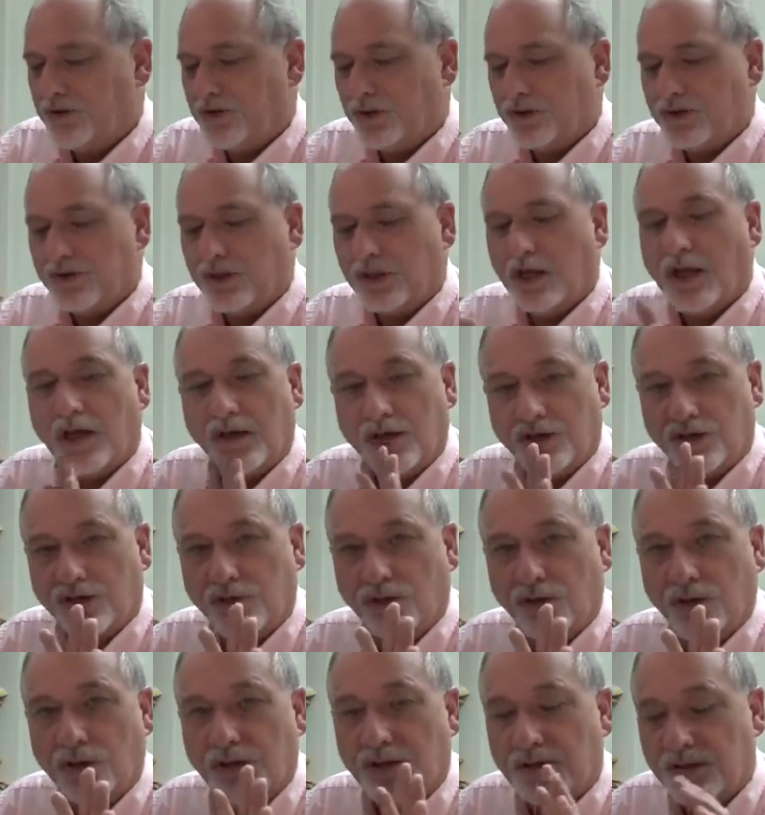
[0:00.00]
just to kind of
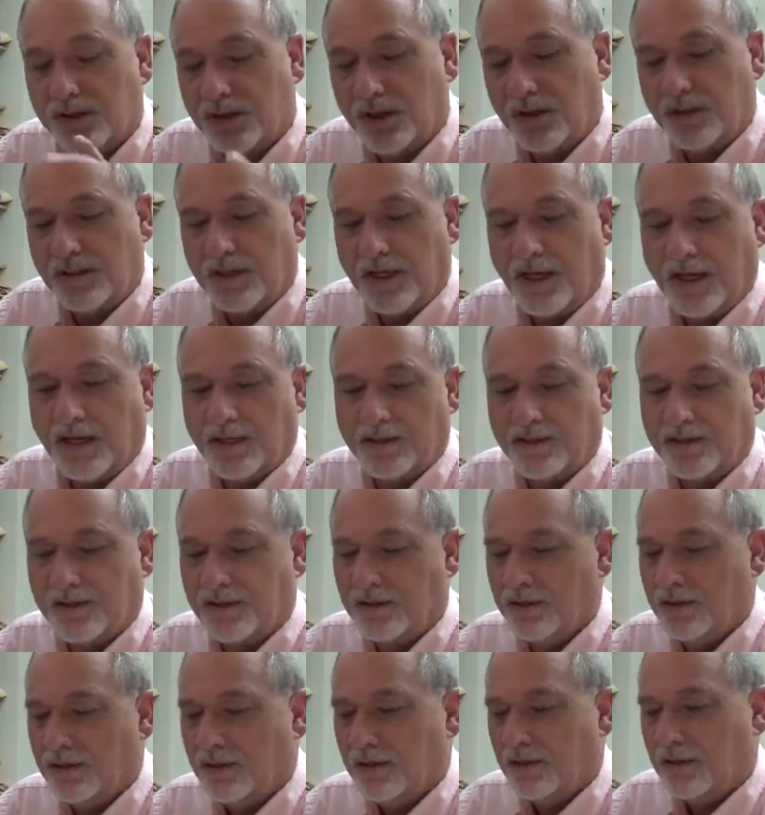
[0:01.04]
show you the
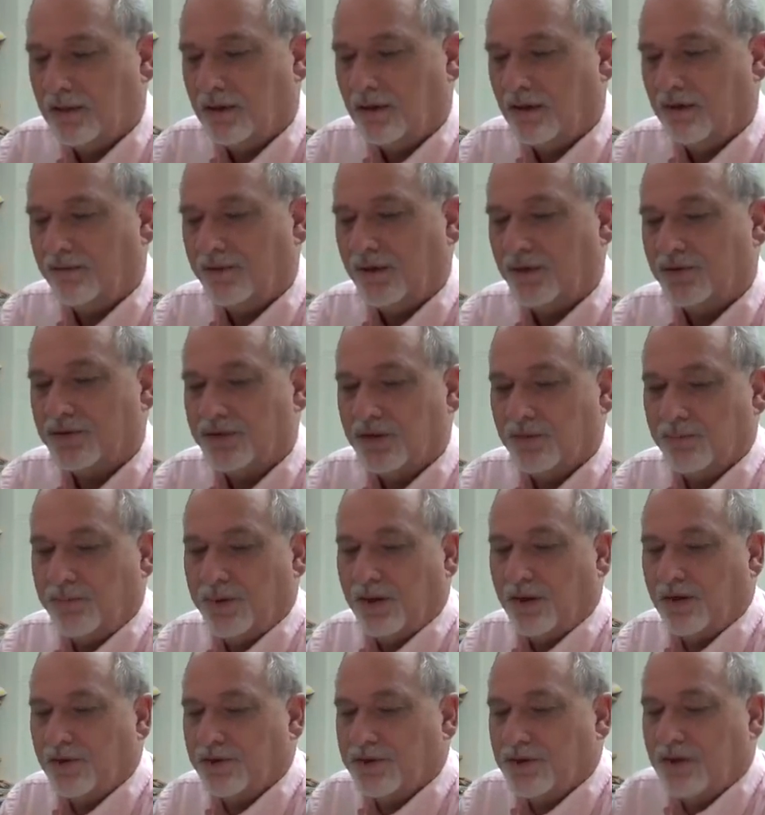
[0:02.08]
syntax of those
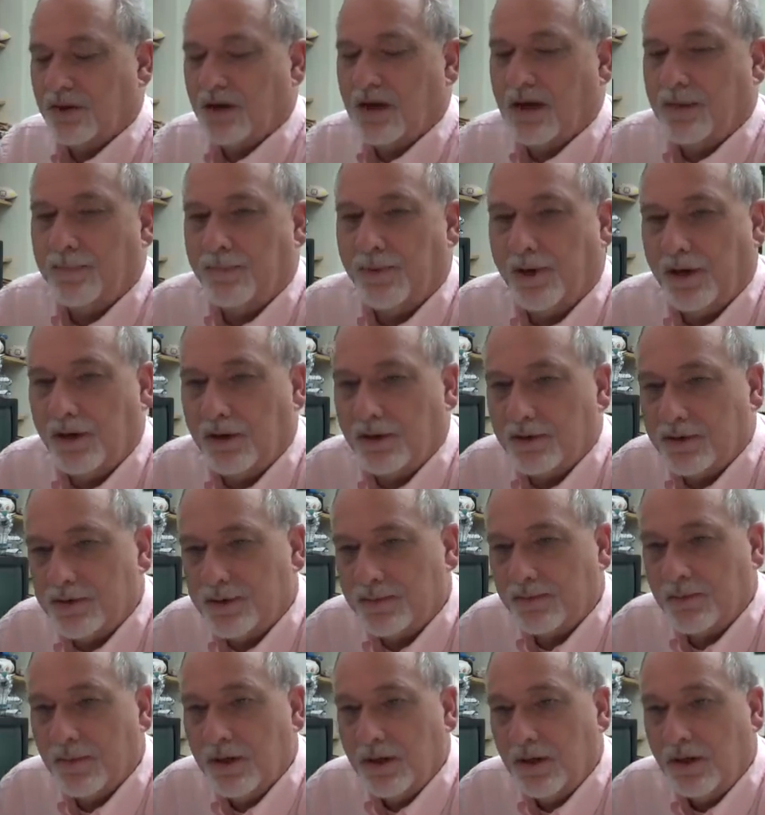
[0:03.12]
comparison
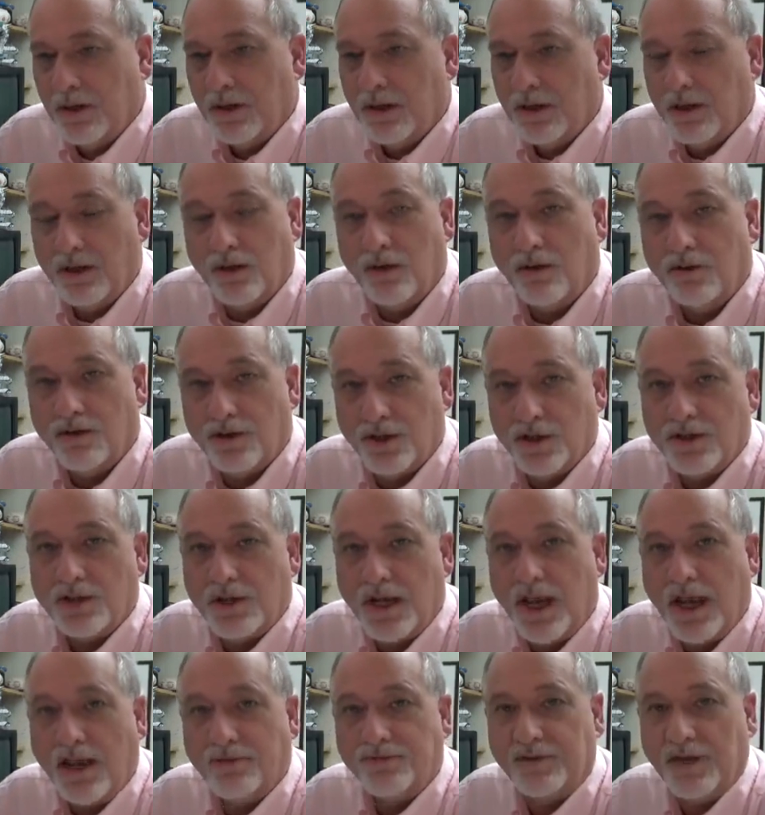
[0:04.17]
operators. Now, you don't just
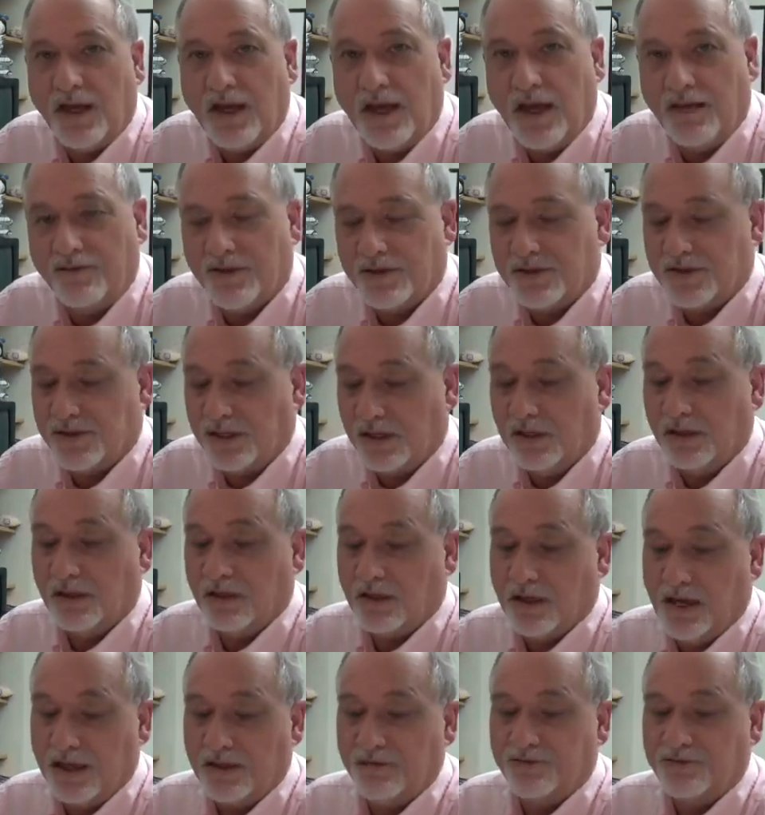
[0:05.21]
have to have a
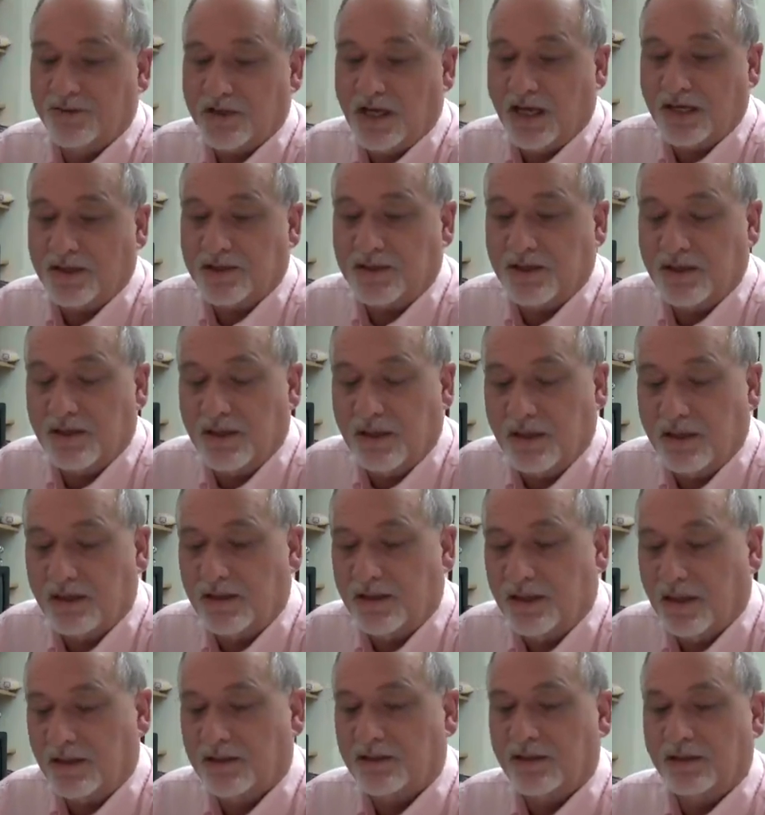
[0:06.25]
single line of text in the
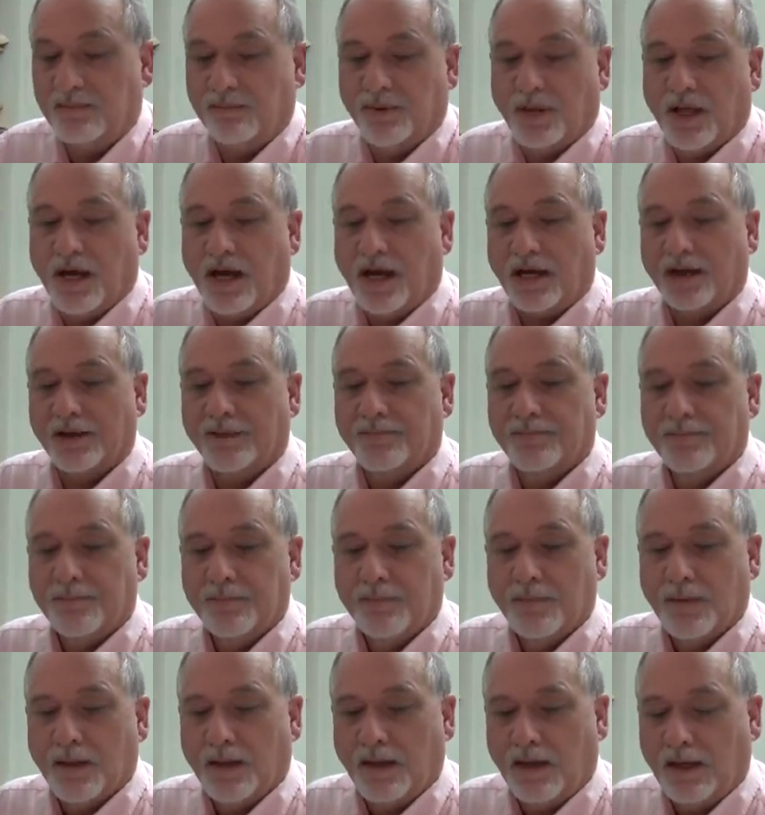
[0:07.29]
indented block,
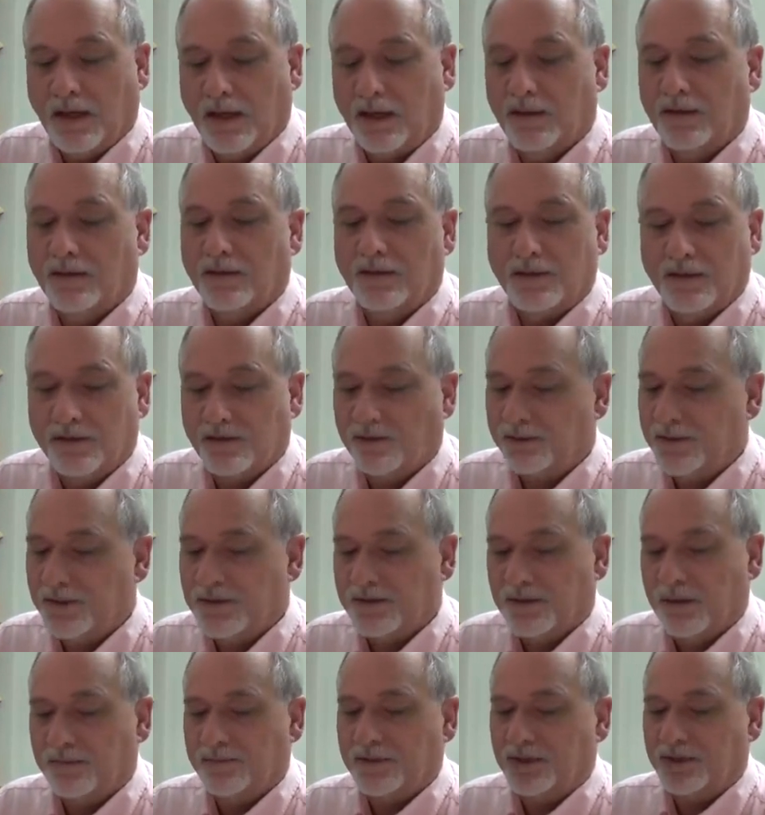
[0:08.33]
and this will be
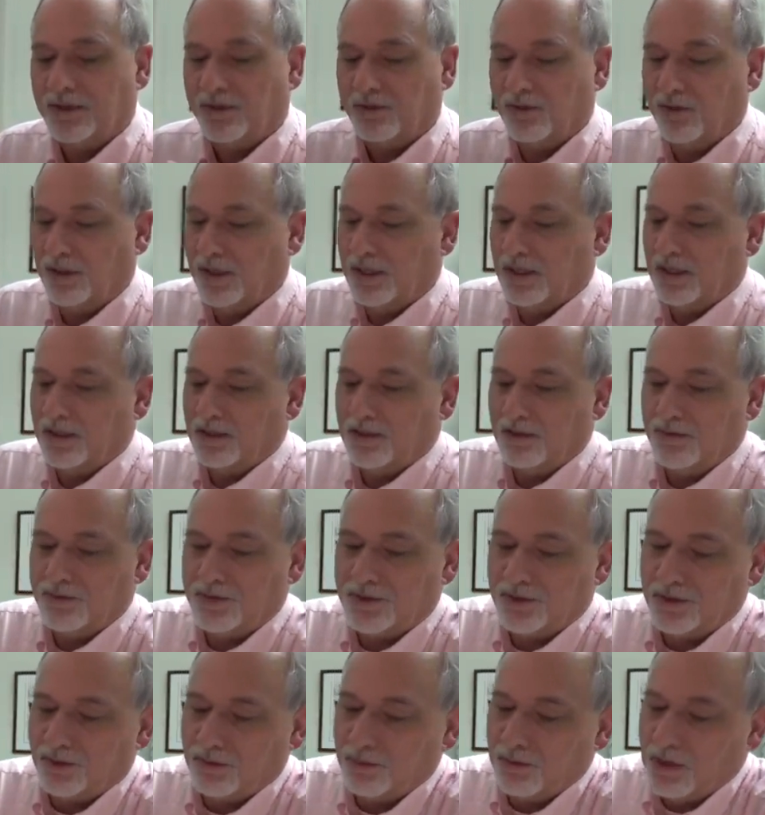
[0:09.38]
something you're going to get
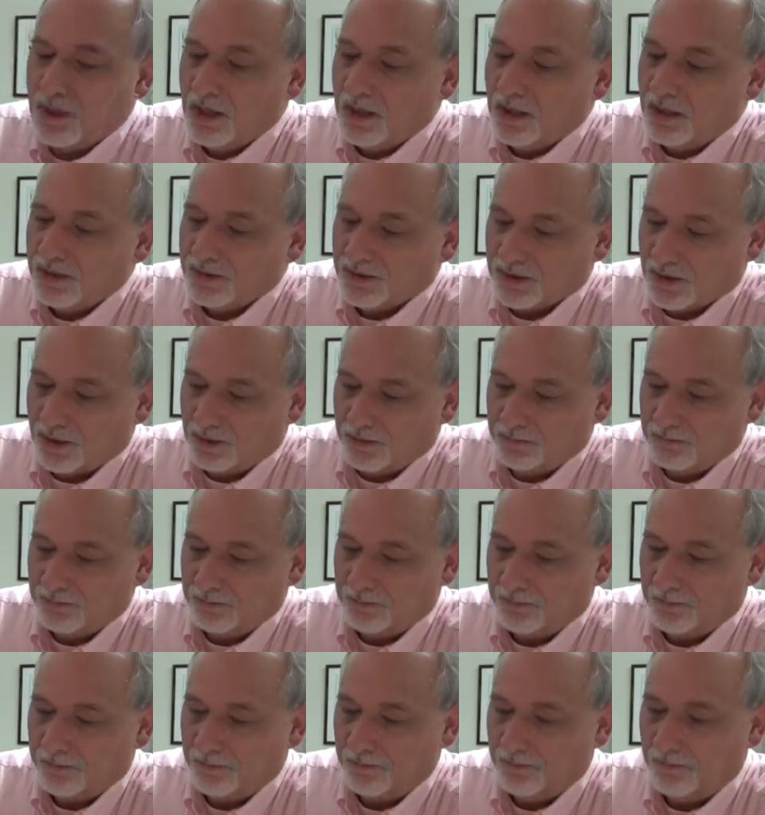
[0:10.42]
used to. So
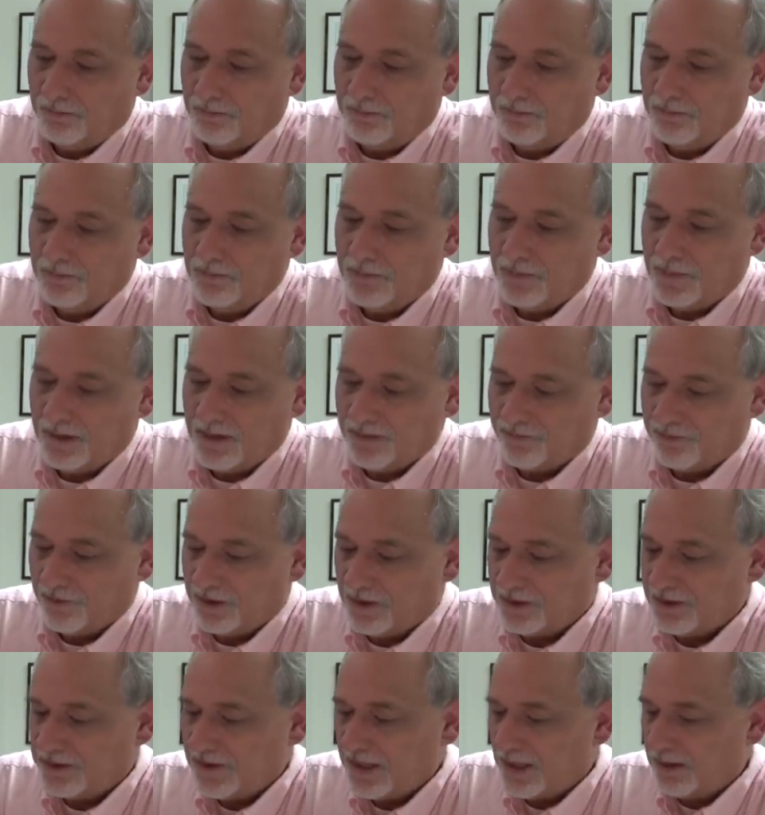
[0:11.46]
if
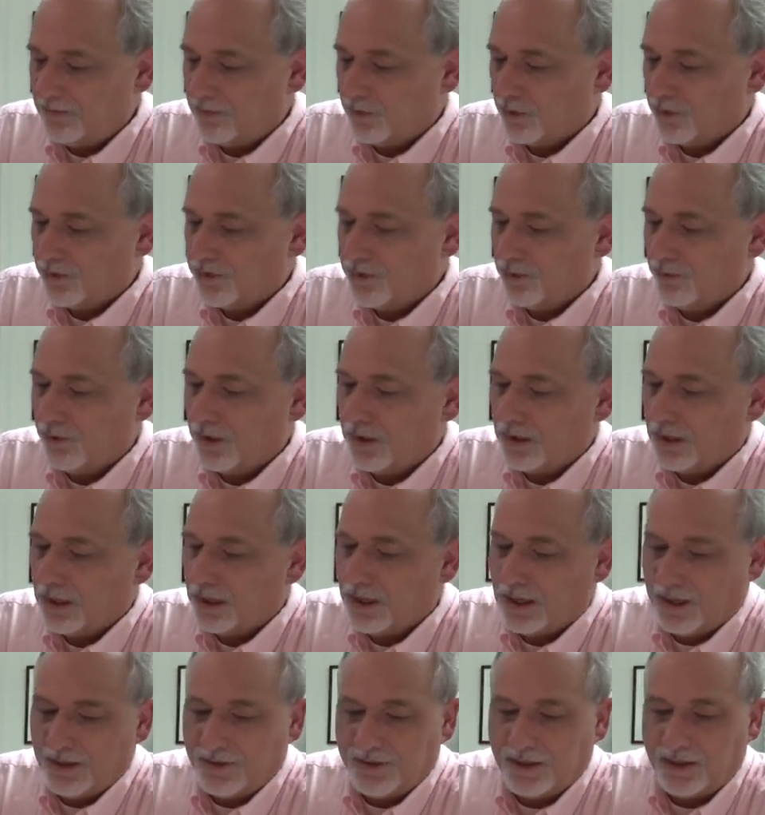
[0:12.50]
we indent more than one
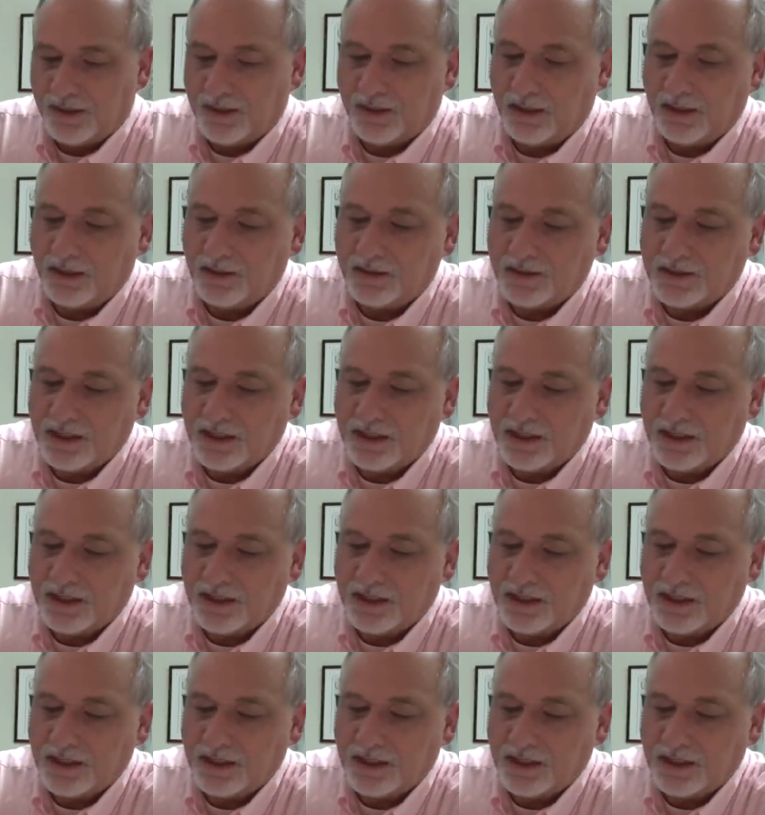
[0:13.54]
line, then the